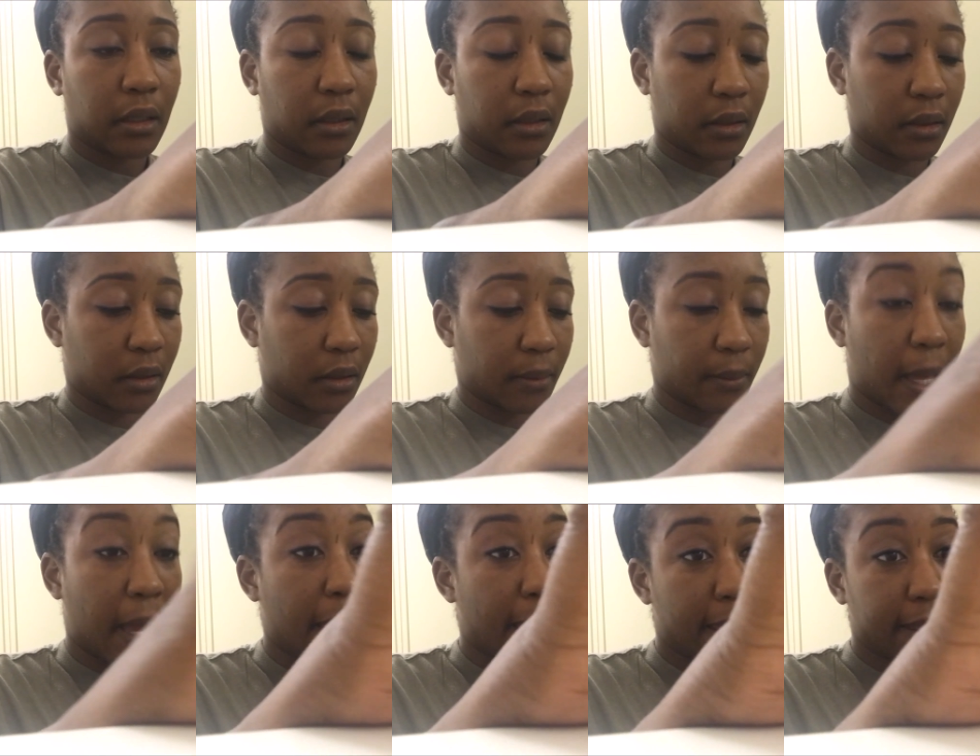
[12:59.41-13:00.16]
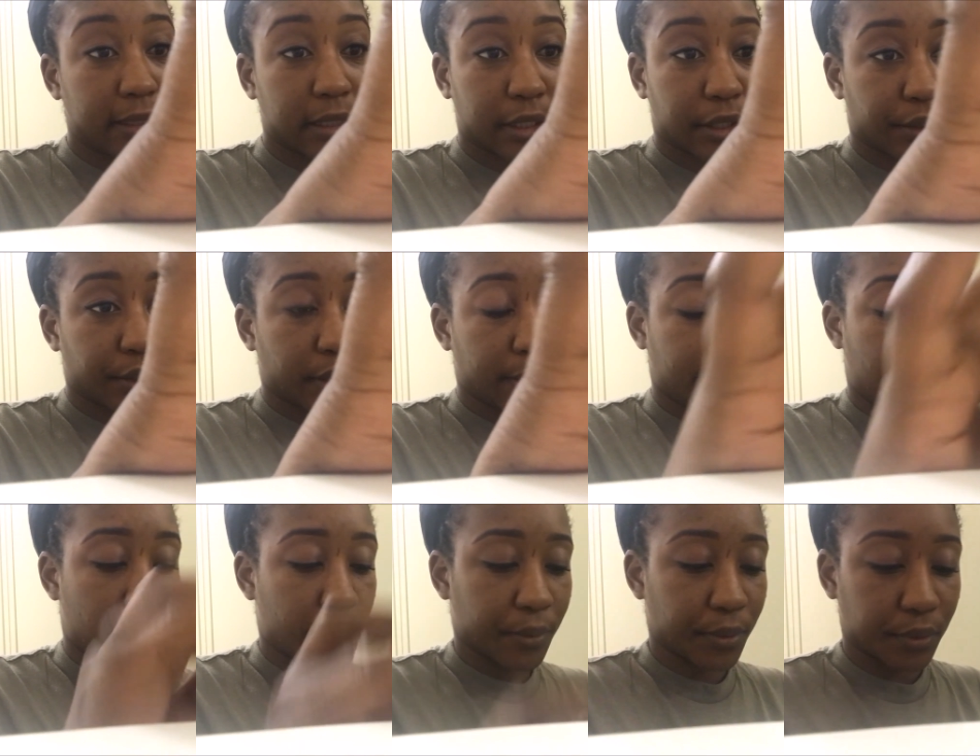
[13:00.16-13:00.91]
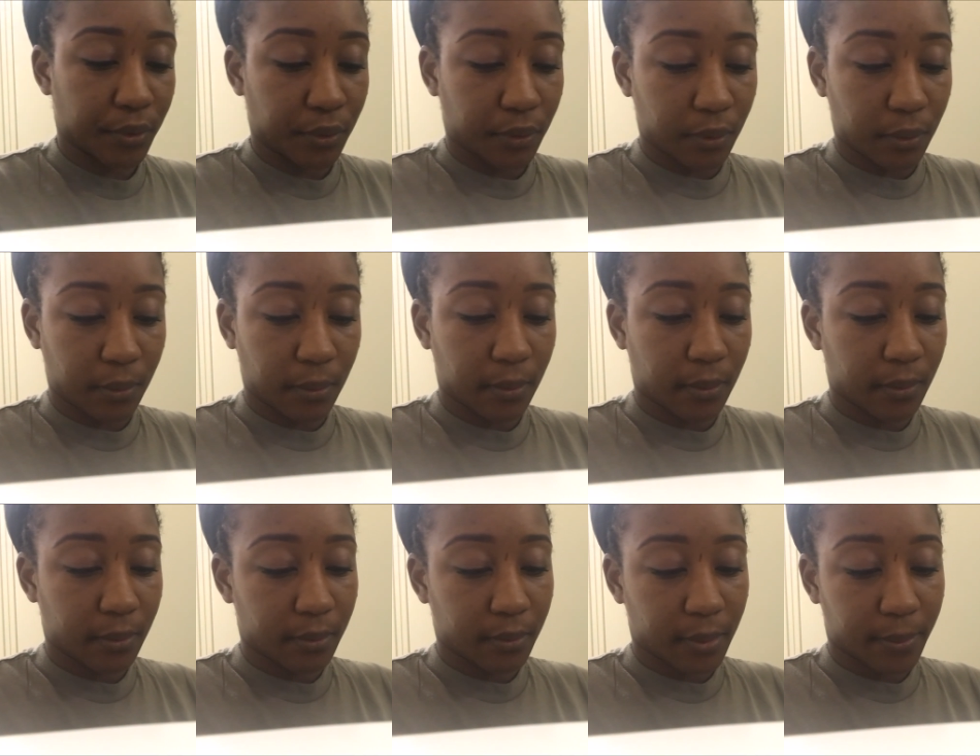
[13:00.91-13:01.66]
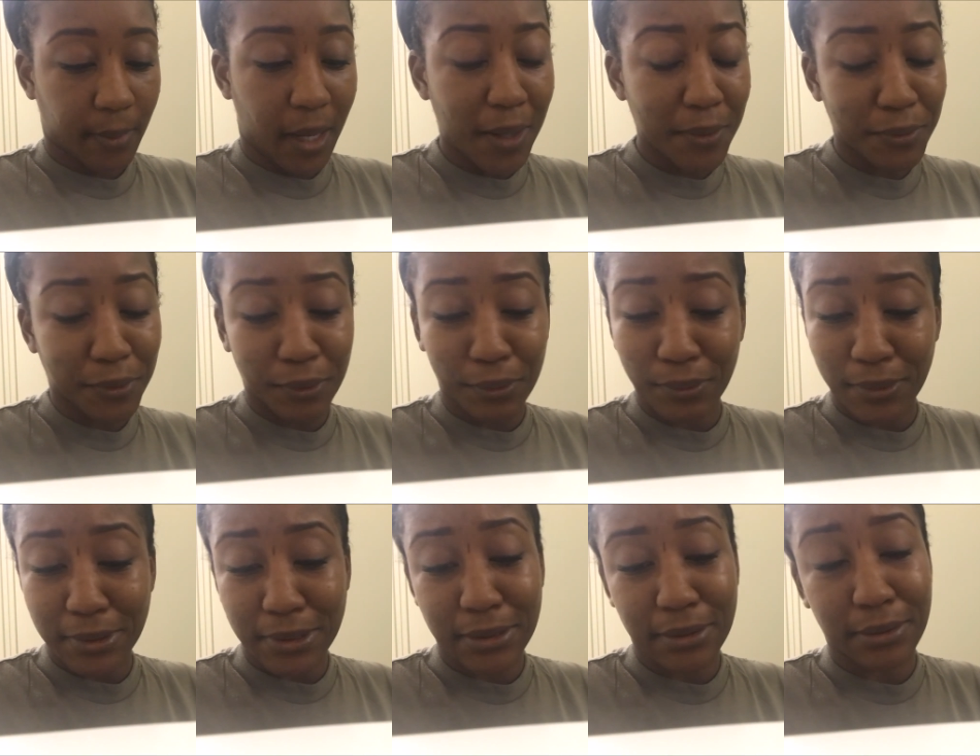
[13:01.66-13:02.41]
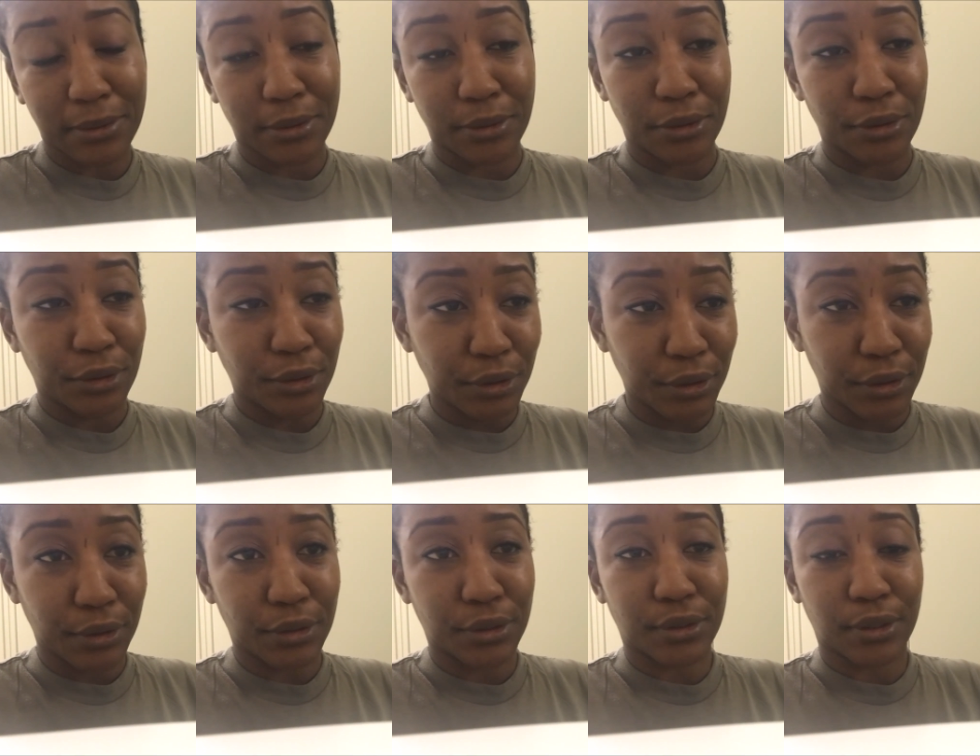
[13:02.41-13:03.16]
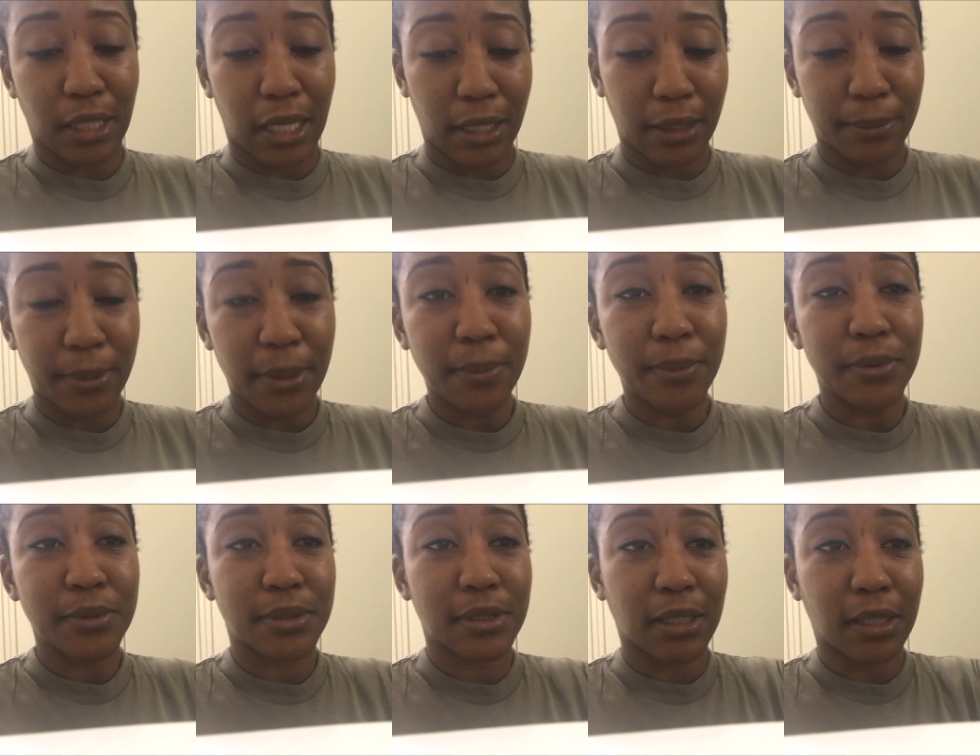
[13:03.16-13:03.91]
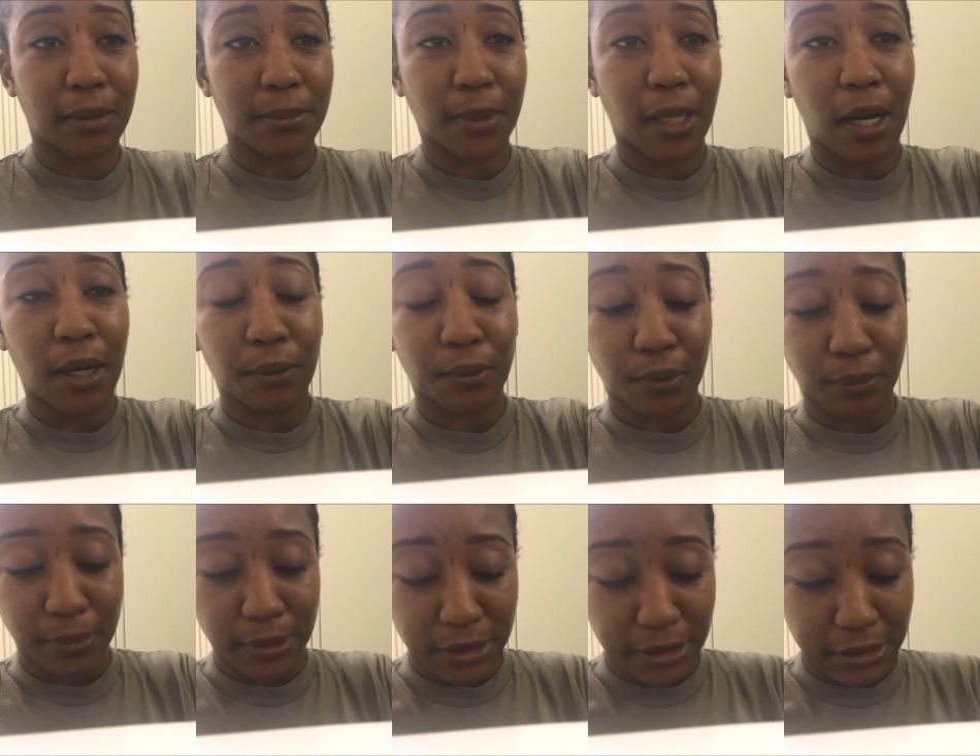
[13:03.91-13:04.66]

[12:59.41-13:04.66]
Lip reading: I had liquor in my room. My room was the douche. Like, people used to come to our room and